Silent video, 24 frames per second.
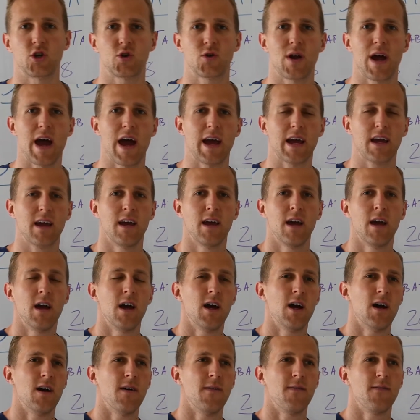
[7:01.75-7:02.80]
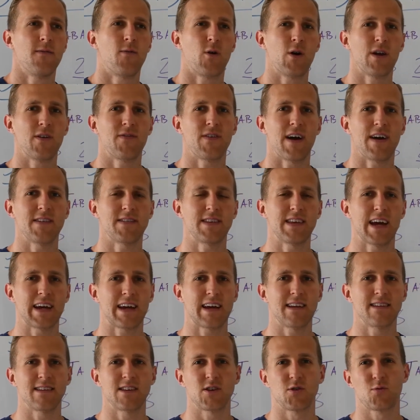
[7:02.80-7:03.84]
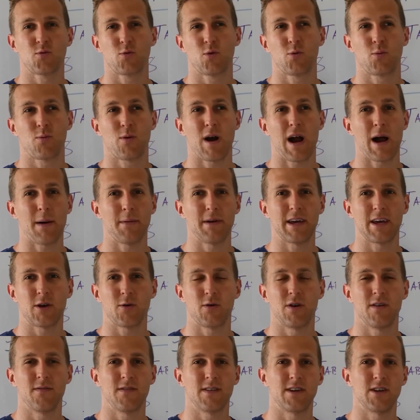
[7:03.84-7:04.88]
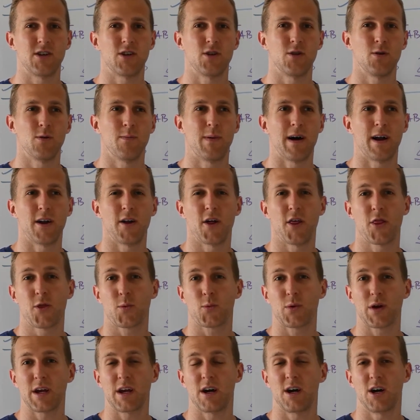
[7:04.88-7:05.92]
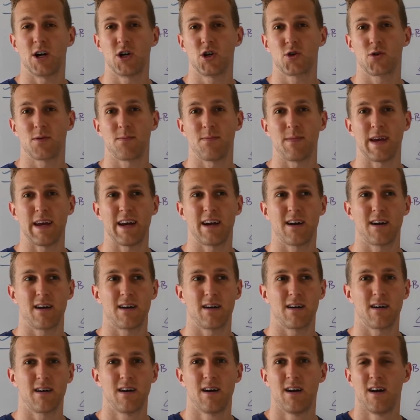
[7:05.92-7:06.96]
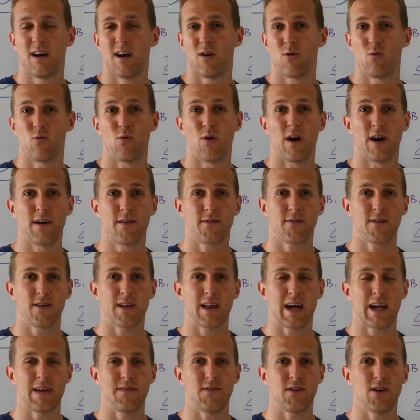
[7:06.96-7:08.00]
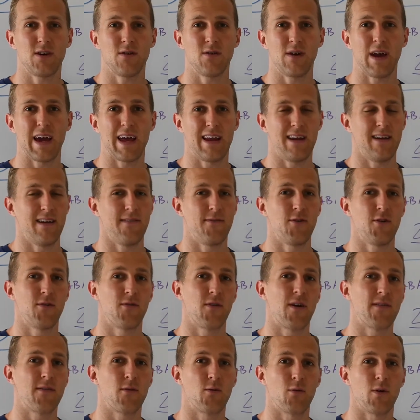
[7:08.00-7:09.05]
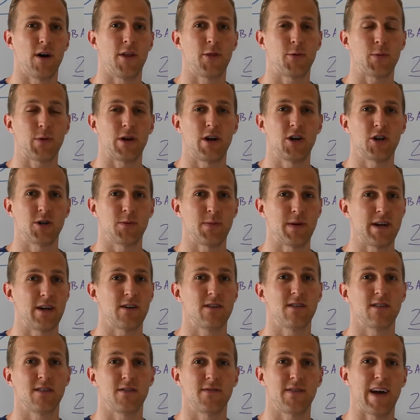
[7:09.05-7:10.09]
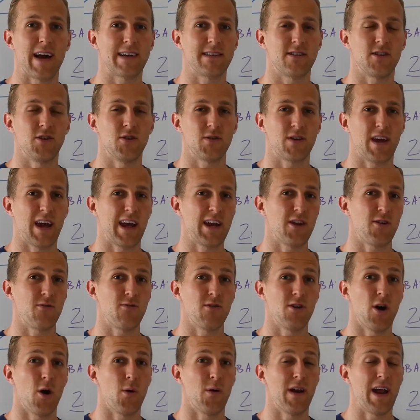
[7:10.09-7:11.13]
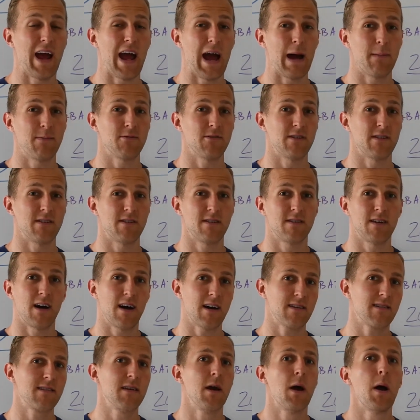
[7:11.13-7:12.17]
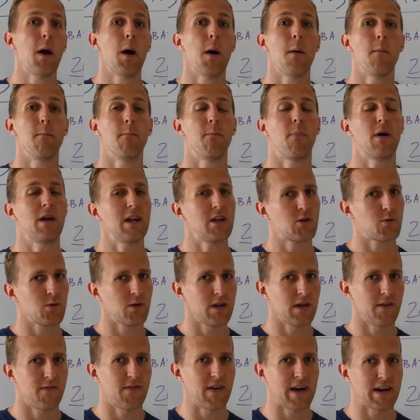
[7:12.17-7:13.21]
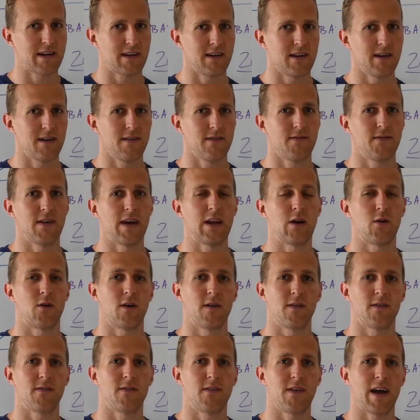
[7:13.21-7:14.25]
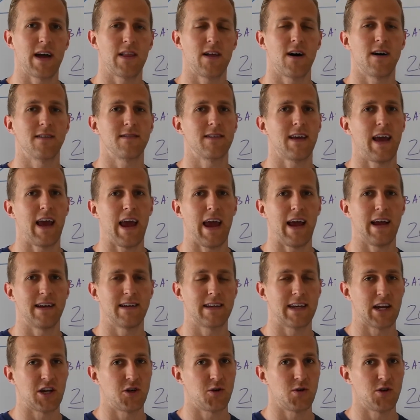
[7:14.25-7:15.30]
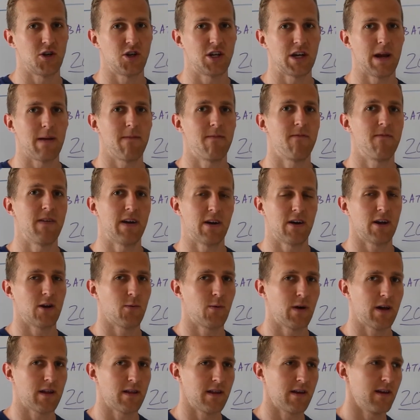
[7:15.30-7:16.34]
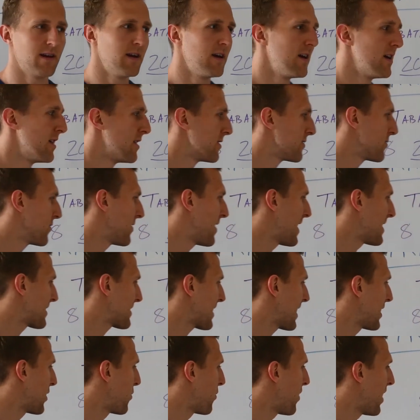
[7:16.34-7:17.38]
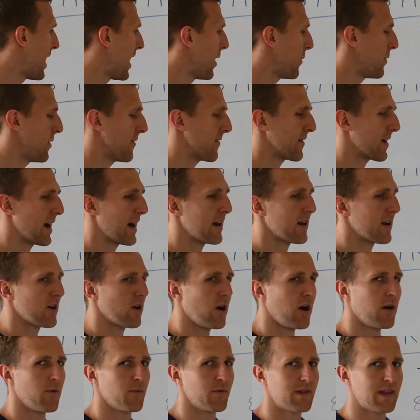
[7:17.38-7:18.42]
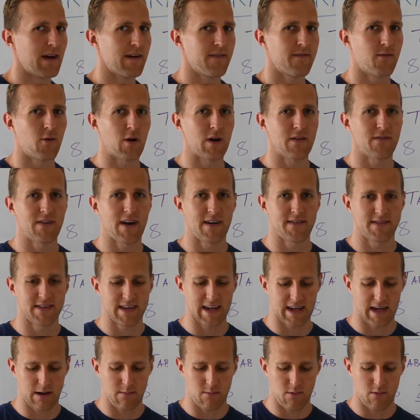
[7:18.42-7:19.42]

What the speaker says: track, 45 seconds is probably equivalent to about a 300 meter run for a lot of you. And if you've ever run 300 meters as fast as you can, you know it absolutely sucks. But it's really effective in order for fat loss and to get you in shape very quickly. So that's kind of why we've kind of gone with that 45 second